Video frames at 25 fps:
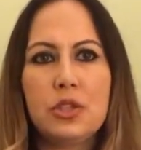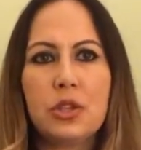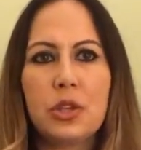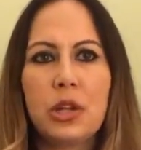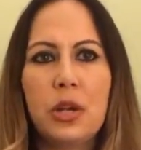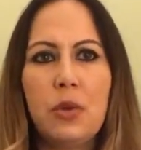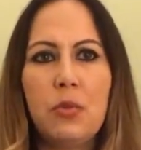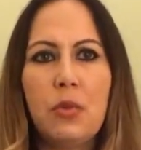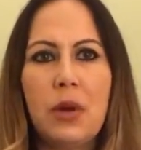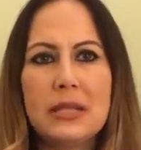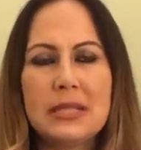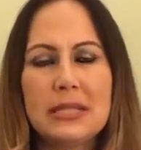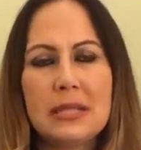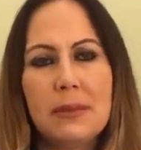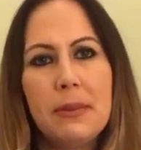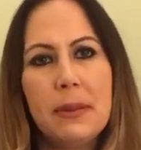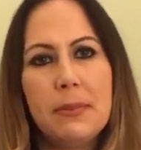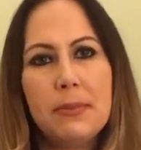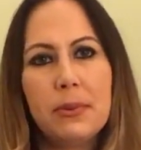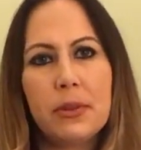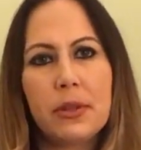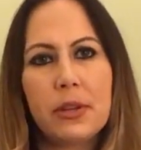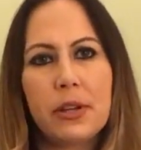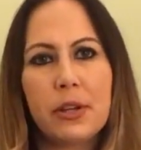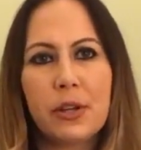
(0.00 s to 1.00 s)
You're going to want some
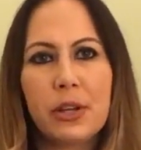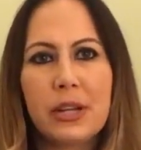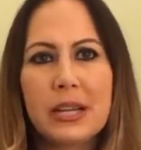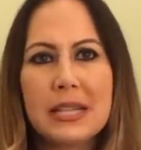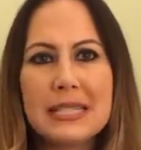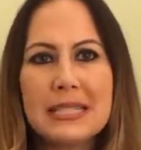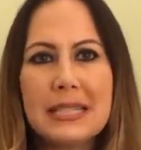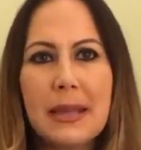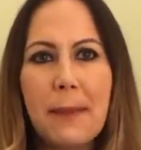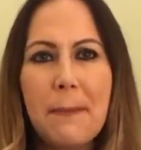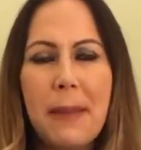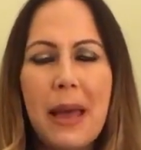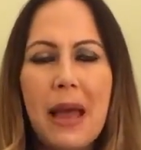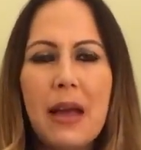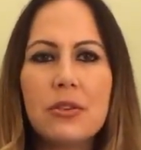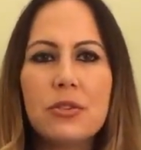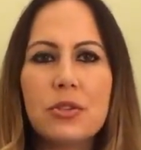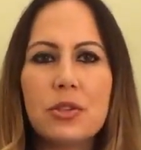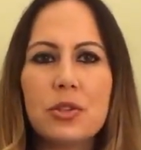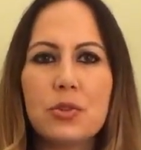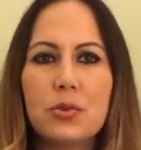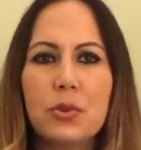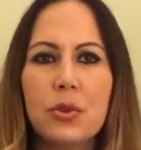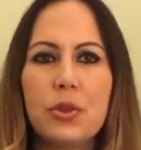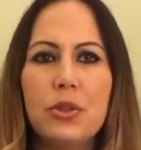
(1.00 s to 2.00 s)
people that are going to set
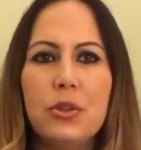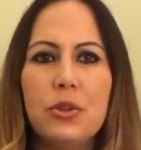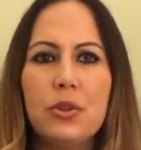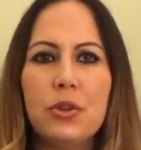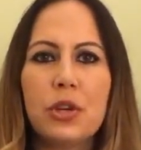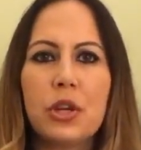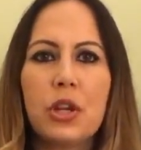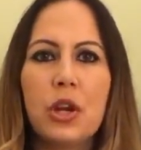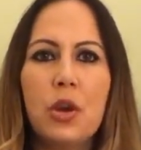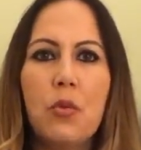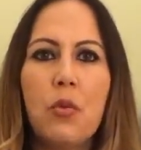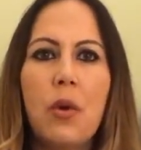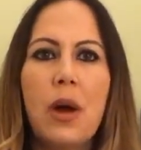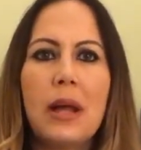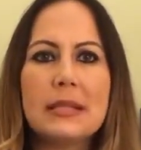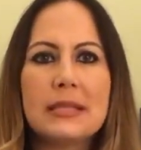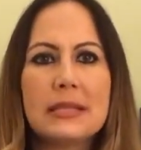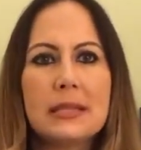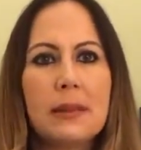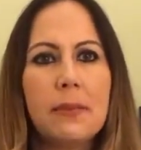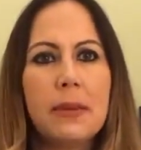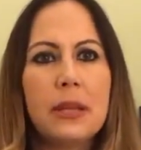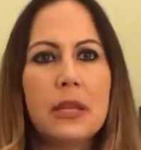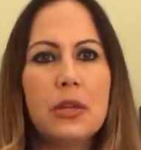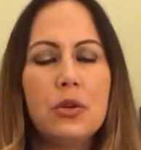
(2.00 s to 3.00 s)
boundaries with you. You're going to want
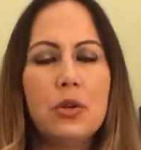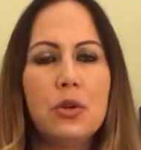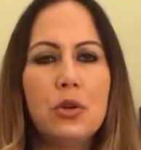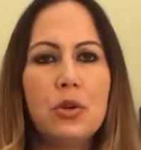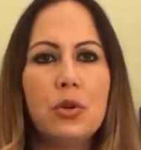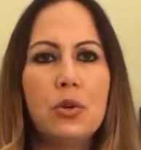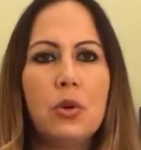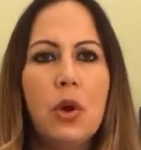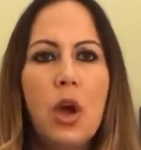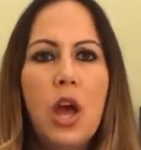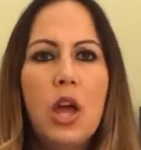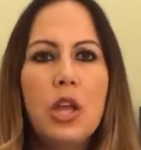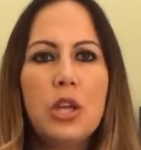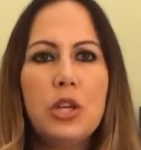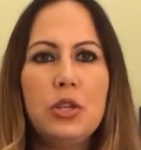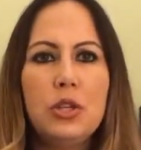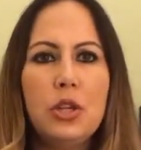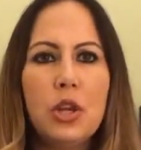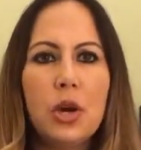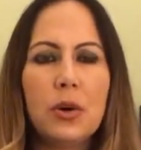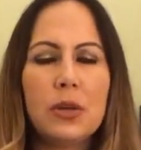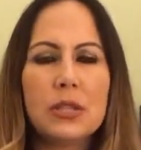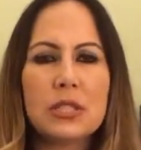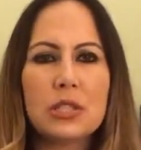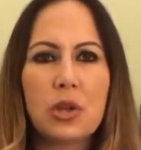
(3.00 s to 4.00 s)
somebody who you
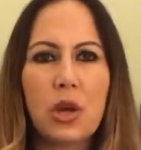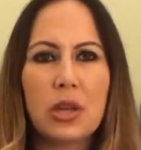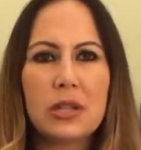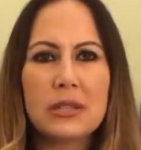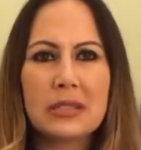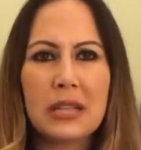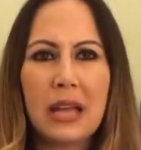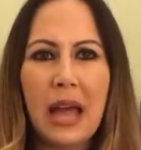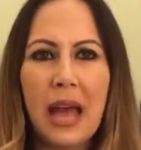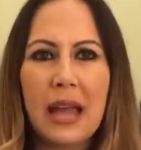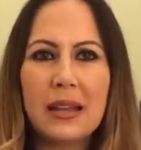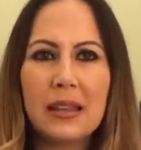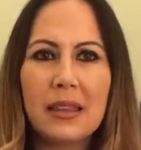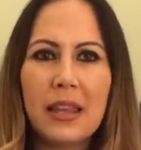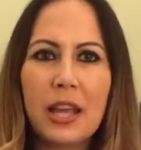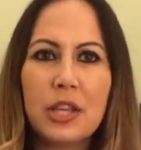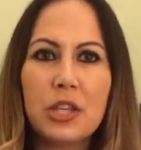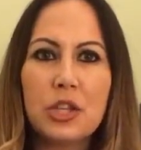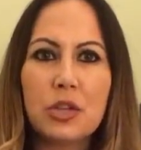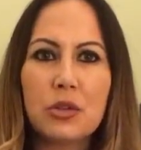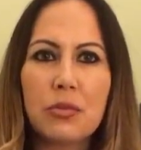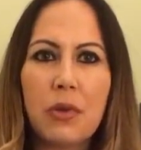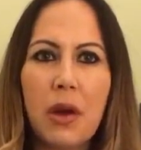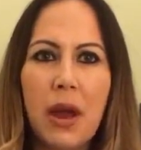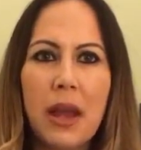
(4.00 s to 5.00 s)
know is kind of
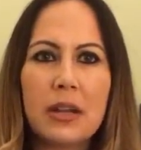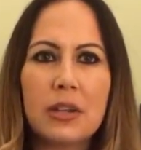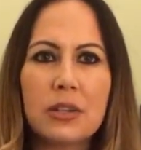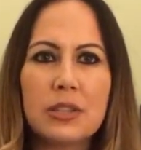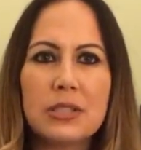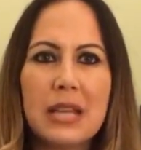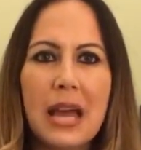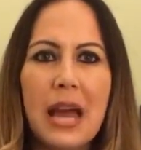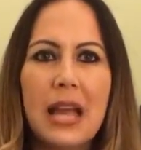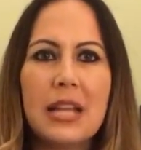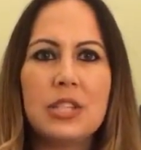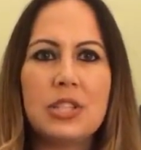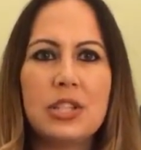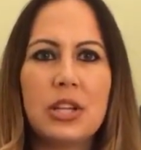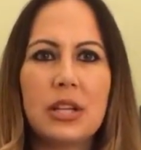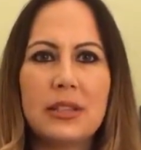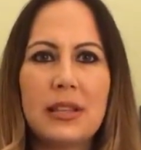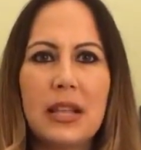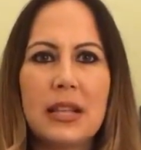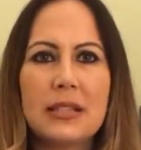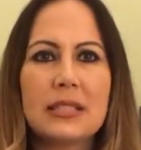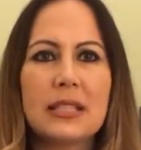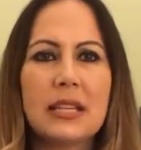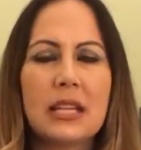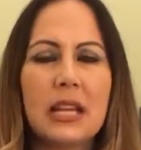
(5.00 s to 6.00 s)
like your ride or die chick
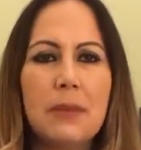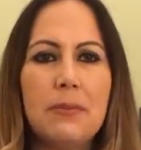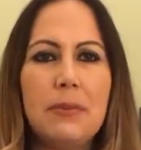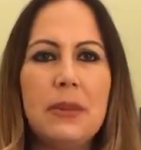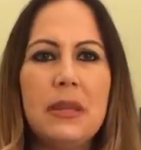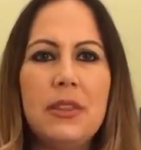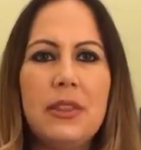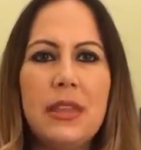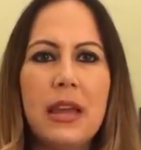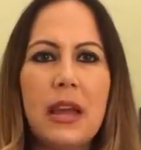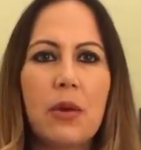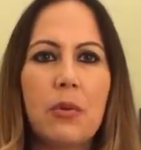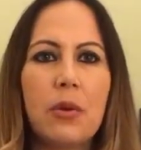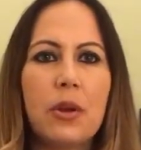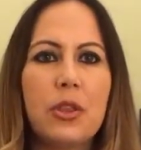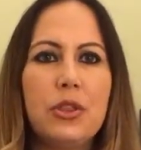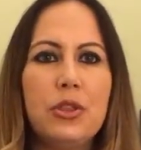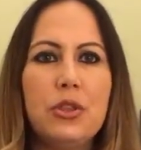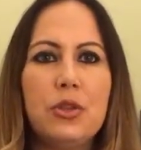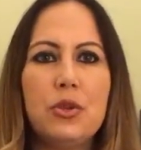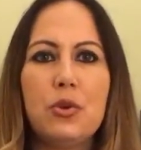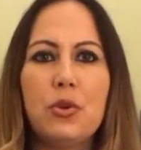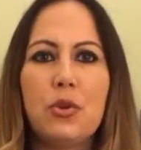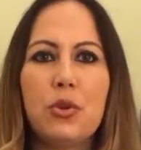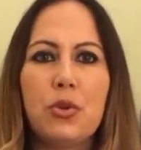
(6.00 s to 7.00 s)
that's going to be there
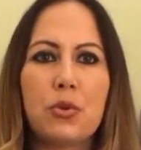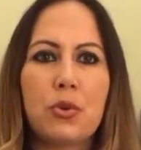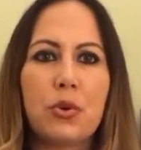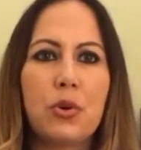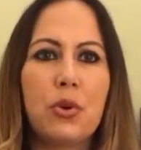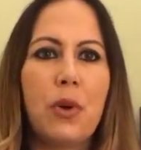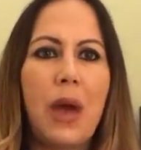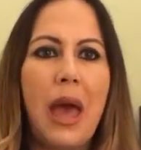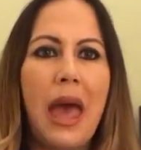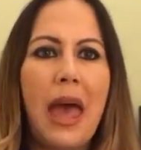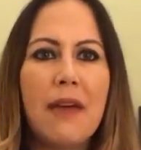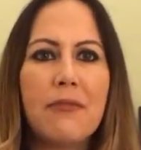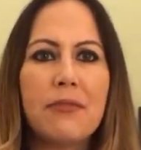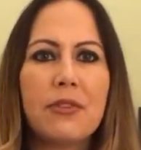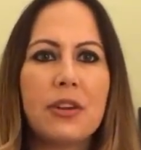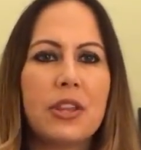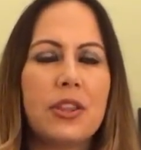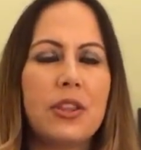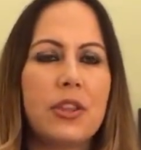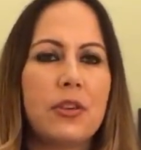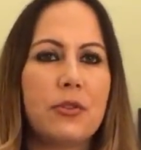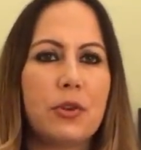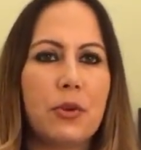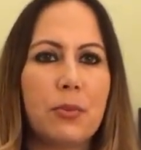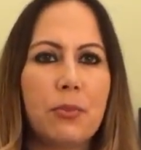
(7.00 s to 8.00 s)
with you through
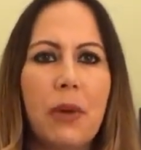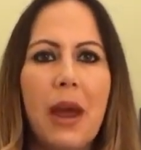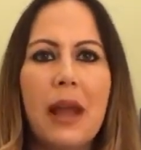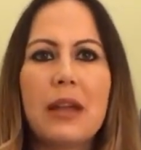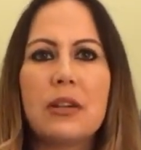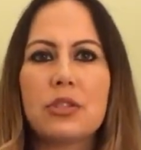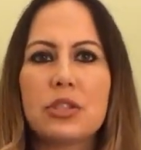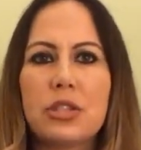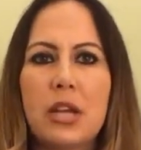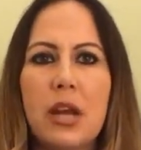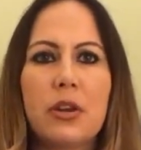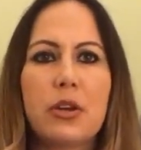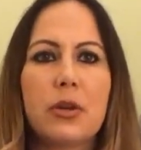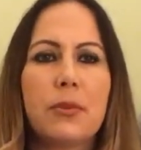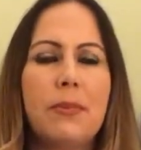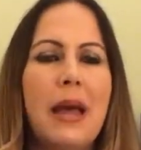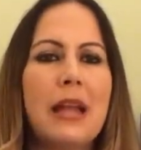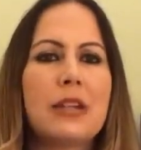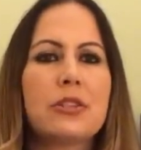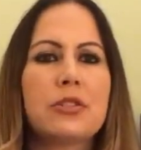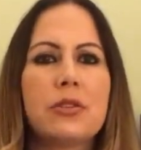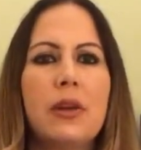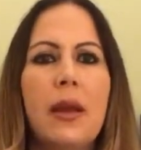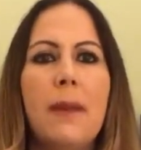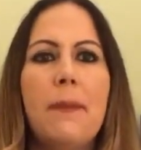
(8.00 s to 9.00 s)
everything, your bridal shower, your
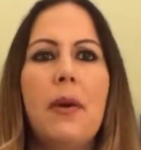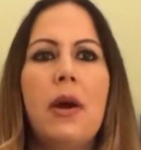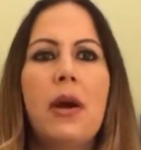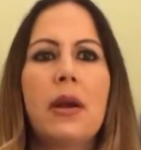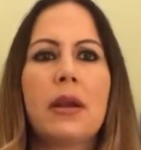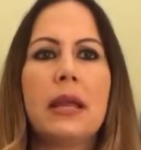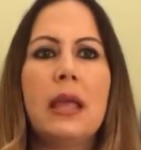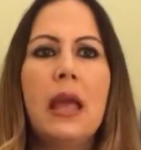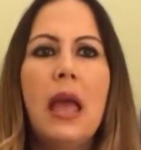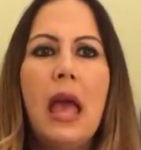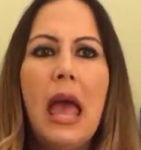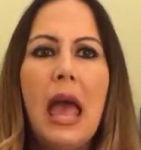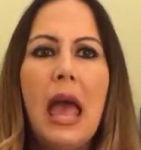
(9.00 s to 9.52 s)
bachelorette party.